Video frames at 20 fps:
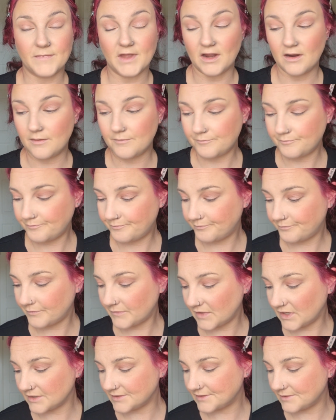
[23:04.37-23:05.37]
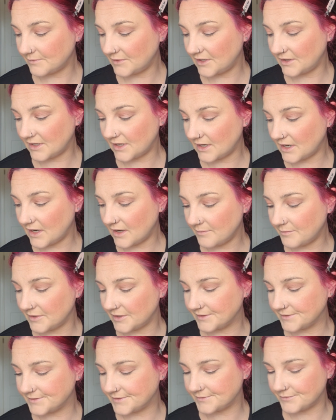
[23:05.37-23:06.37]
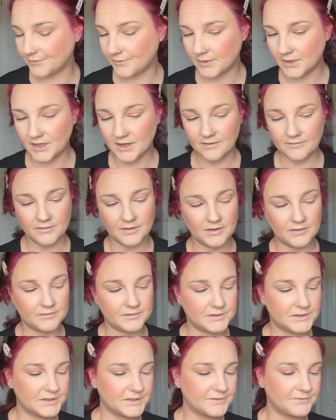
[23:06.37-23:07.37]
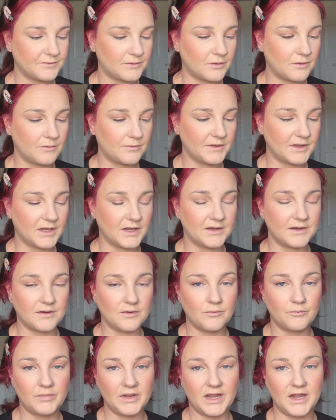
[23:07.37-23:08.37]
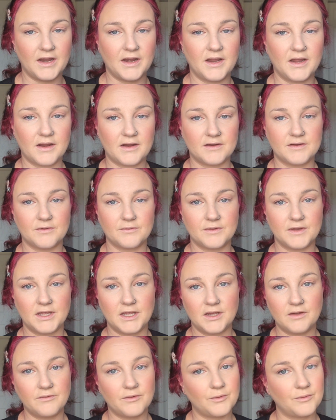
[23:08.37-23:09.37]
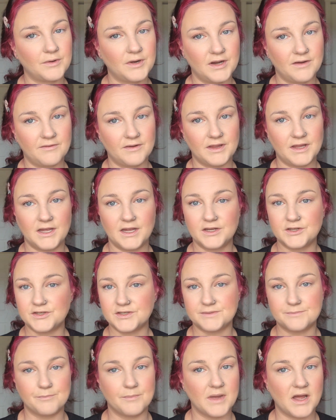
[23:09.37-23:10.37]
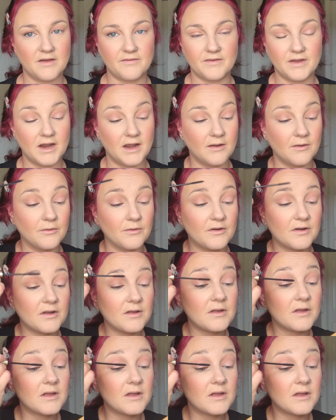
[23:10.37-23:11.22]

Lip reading: There. Because, I mean, that happens. Whatever. Just roll with it. Don't panic. Don't think you ruined everything. Just buff it out.